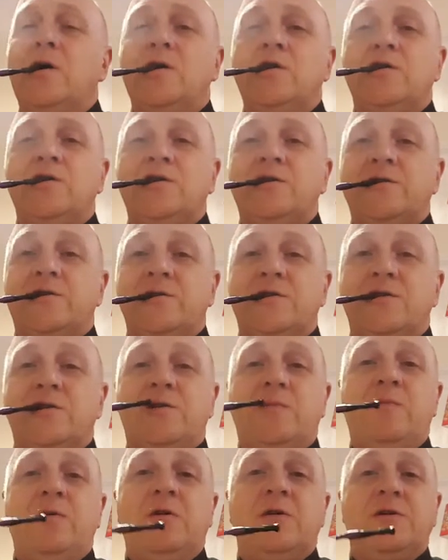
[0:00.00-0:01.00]
could just,
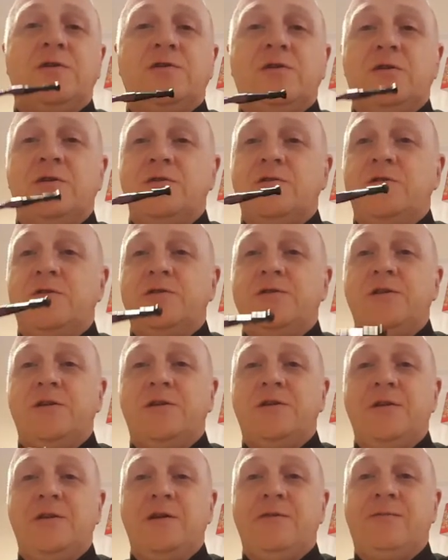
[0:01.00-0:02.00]
to be honest, I could just
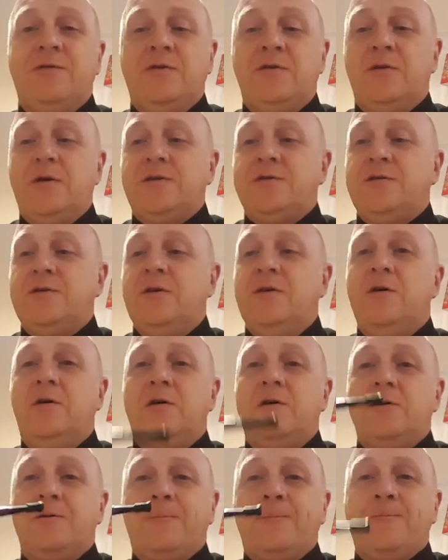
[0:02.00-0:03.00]
sit here for the rest of the
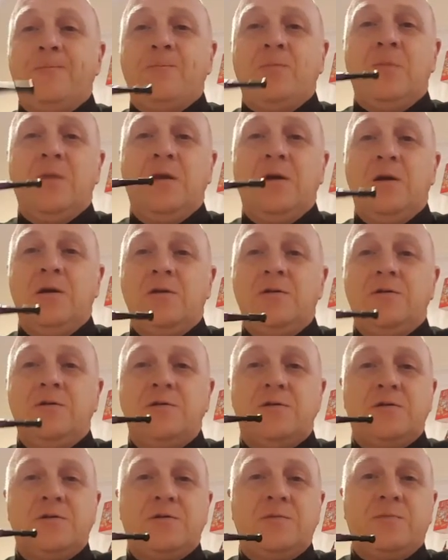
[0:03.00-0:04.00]
night,
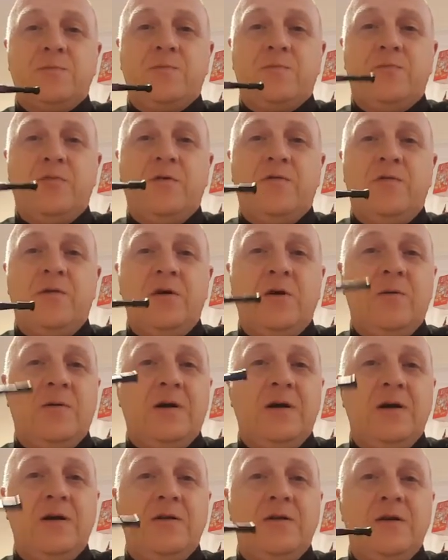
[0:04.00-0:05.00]
just puffing
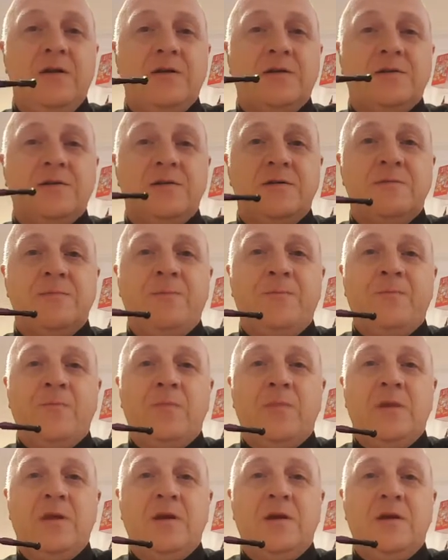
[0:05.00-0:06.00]
away at this and
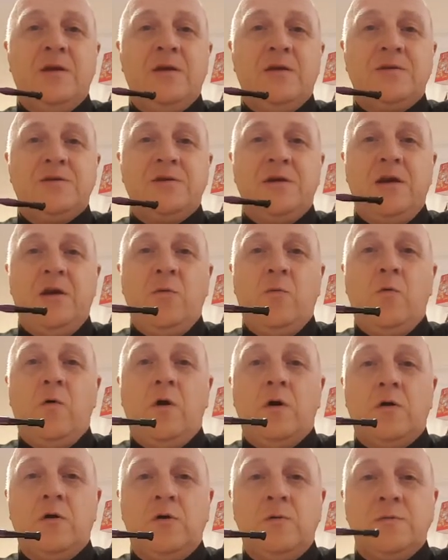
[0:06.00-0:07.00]
seeing
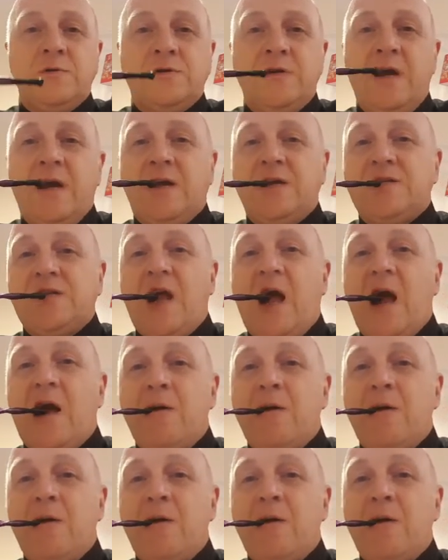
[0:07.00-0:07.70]
what comes next.